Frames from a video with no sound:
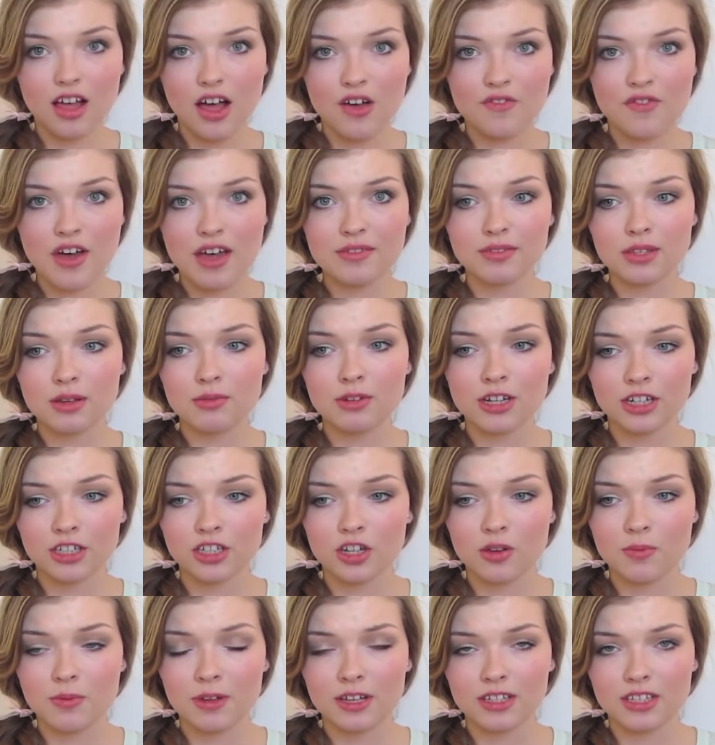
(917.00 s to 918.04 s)
a five subject
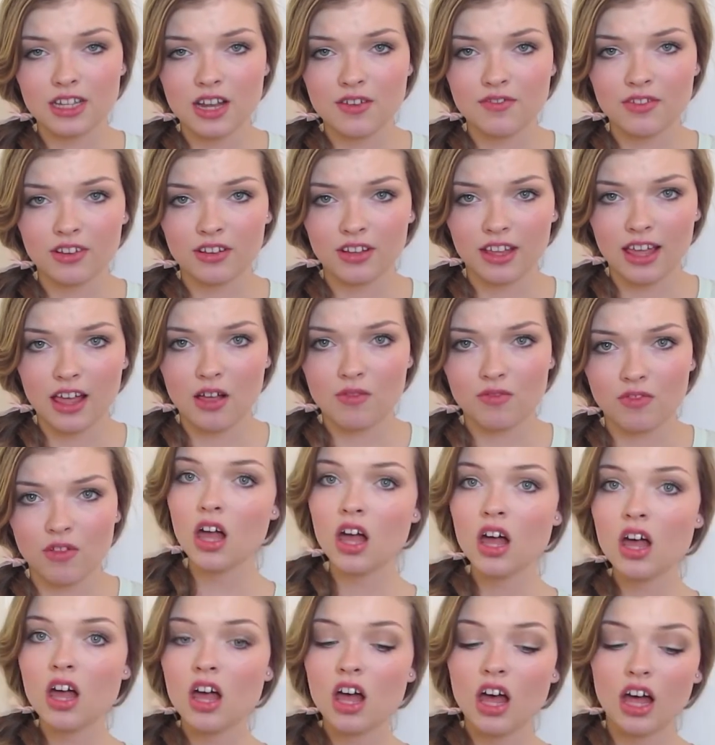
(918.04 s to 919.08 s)
notebook is definitely helpful.
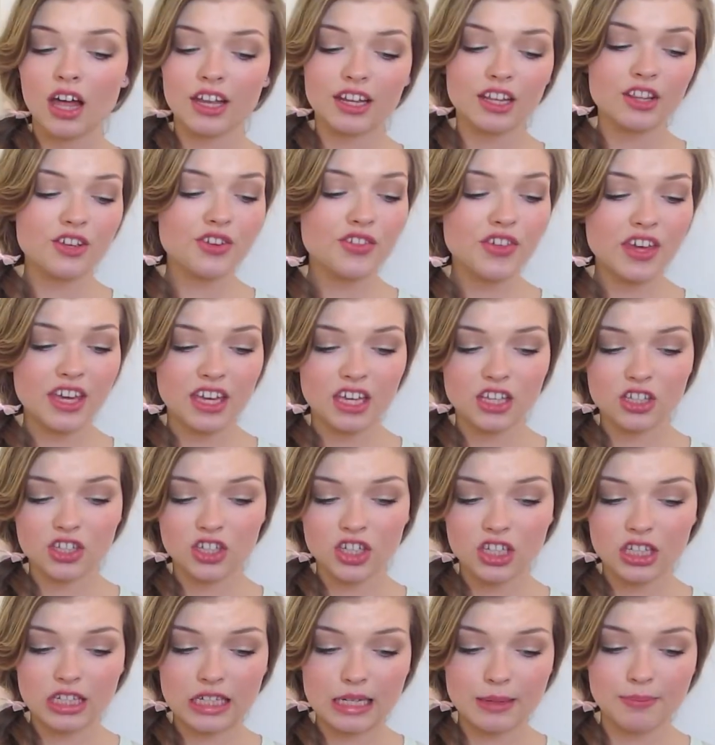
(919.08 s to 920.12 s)
Another thing is
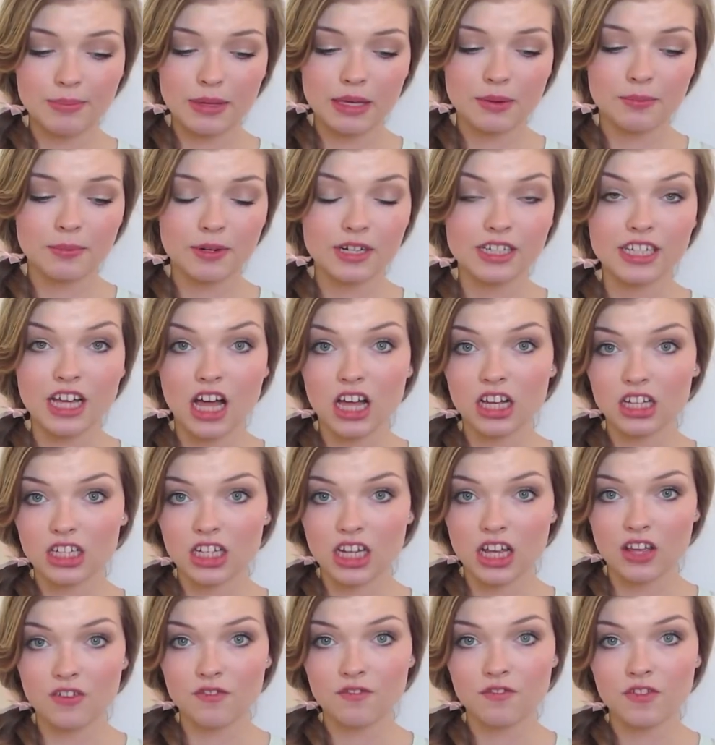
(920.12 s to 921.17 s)
just to be
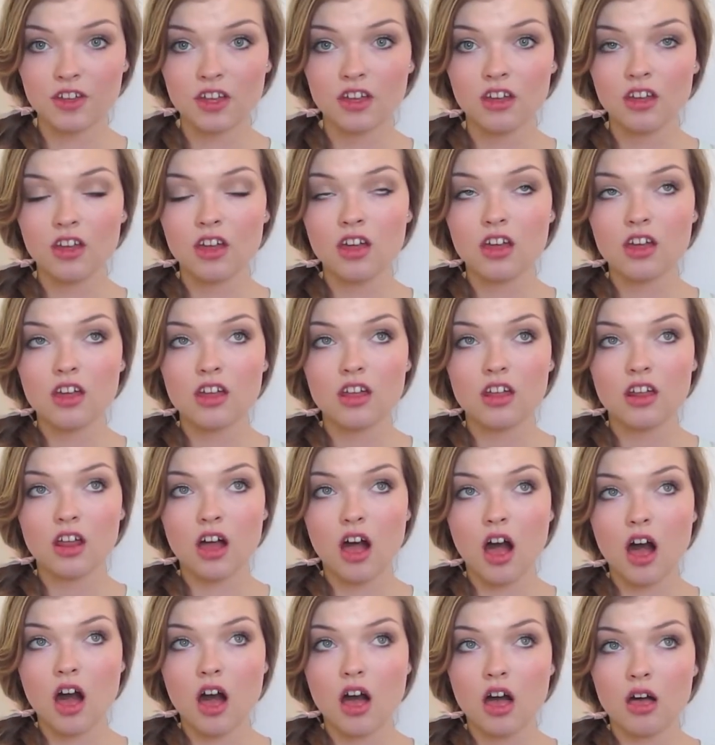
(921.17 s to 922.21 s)
productive
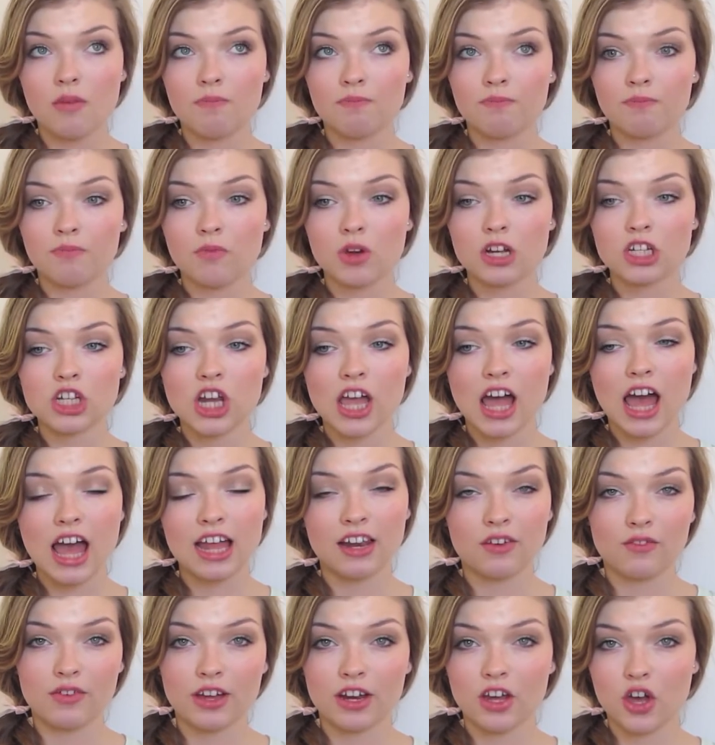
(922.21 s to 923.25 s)
um, which I
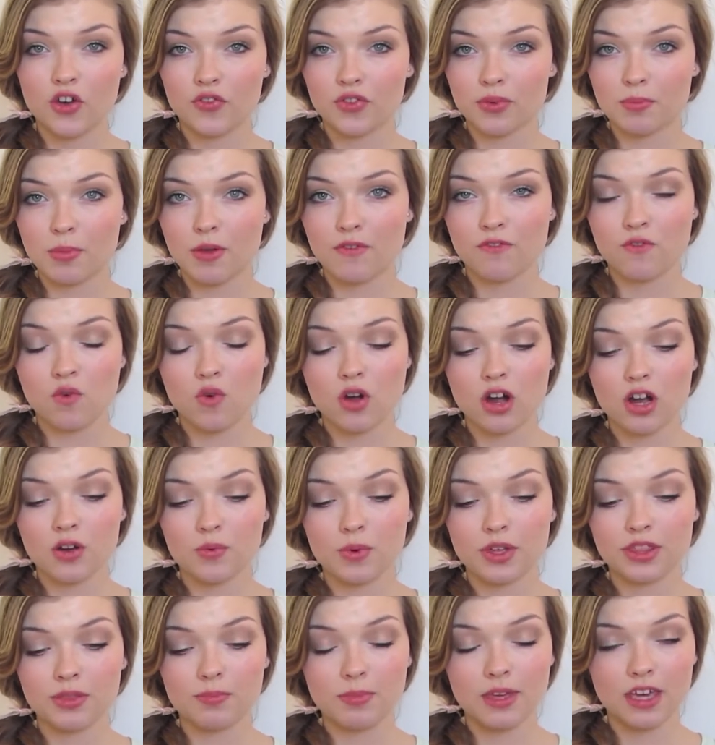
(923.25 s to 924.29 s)
kind of went over before
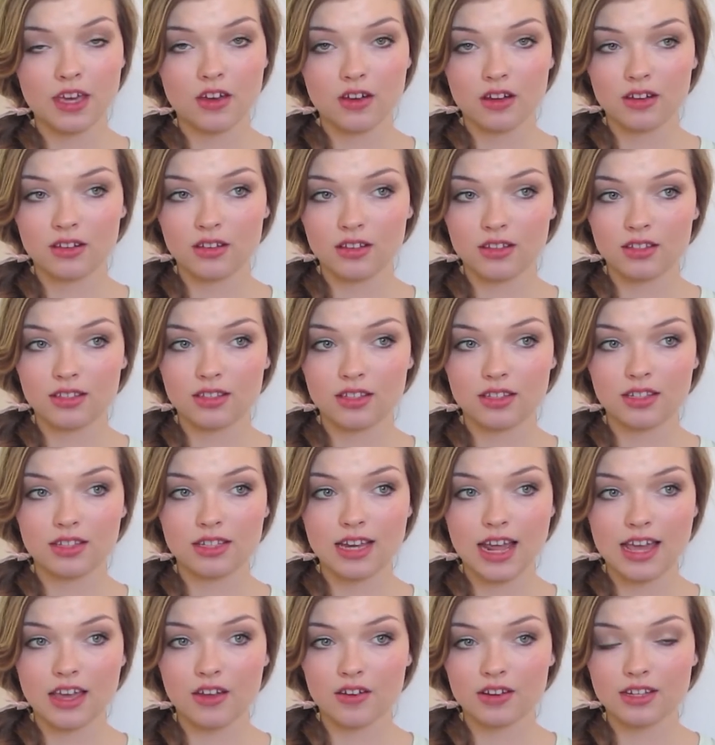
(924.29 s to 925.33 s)
with being
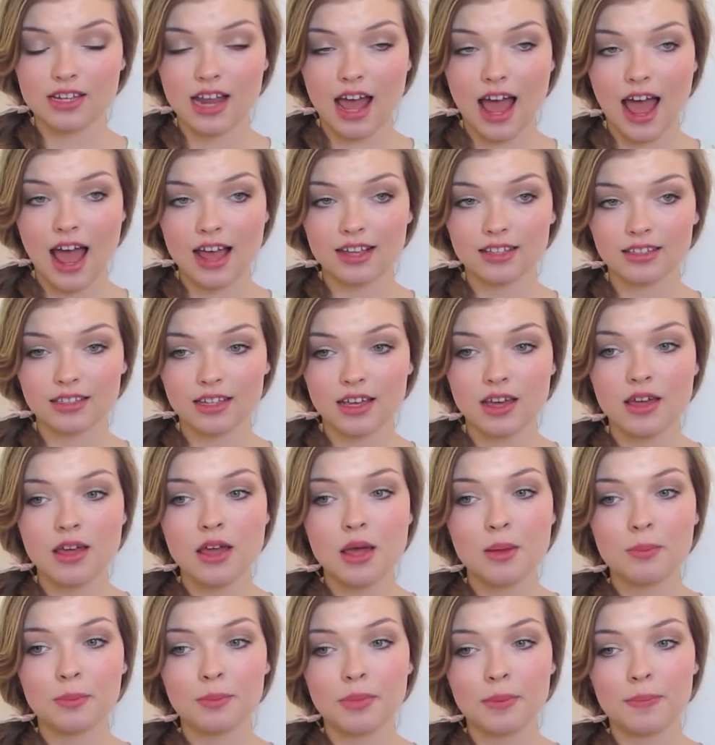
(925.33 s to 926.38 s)
staying on task.
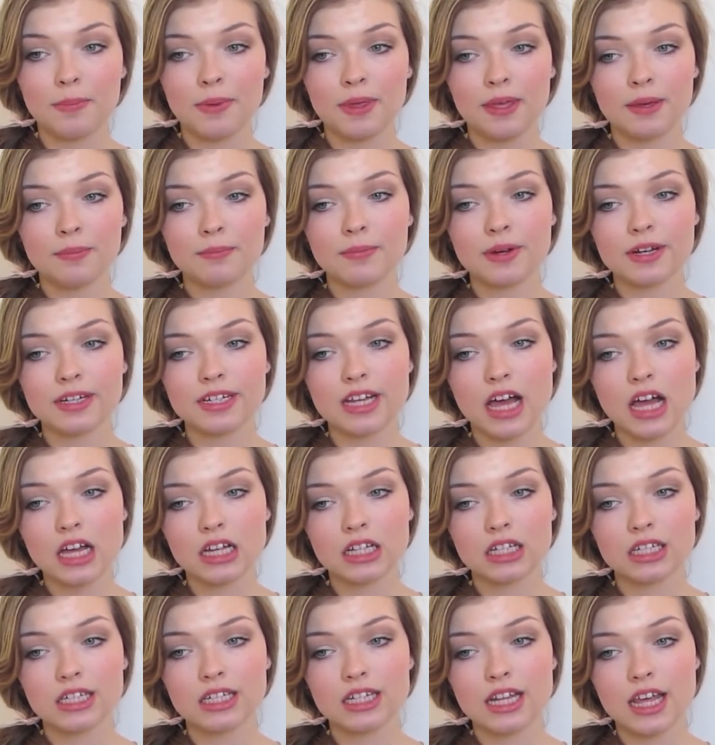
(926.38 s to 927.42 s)
But being
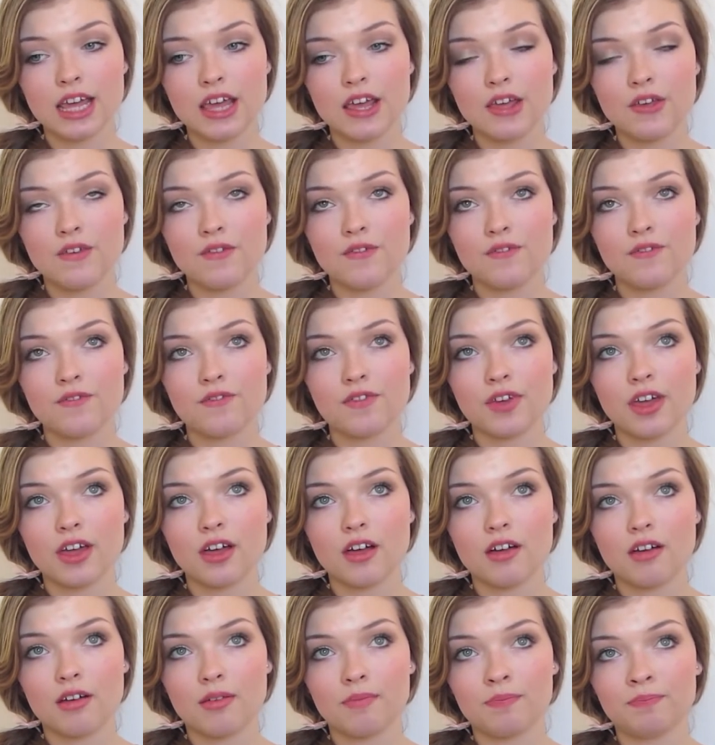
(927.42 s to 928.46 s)
productive,
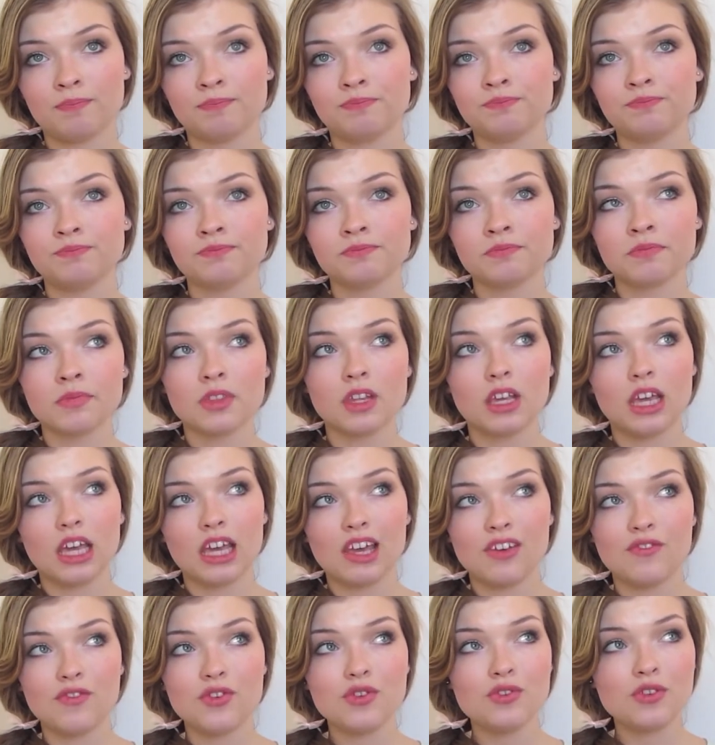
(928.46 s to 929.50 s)
um,
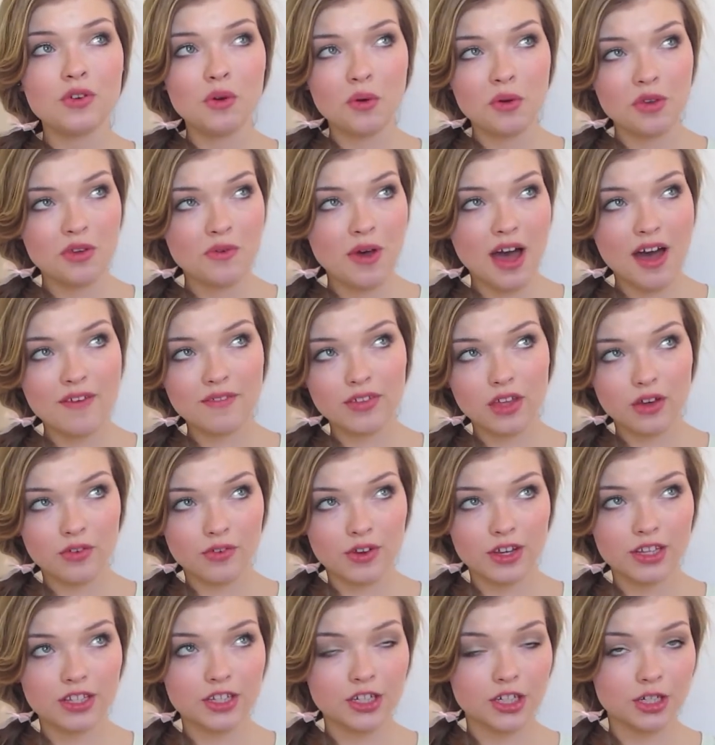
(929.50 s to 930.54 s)
if you know you have
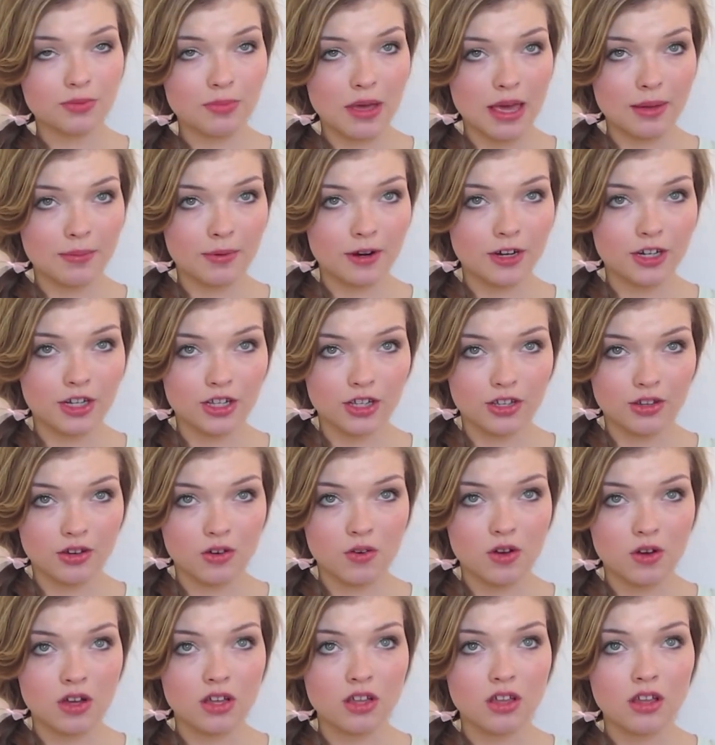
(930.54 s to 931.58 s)
a research paper
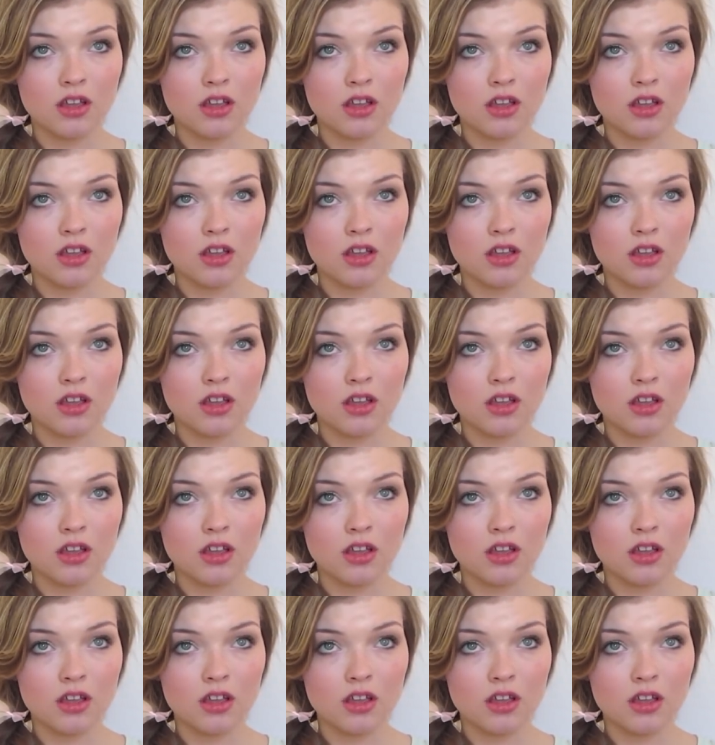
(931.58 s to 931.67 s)
due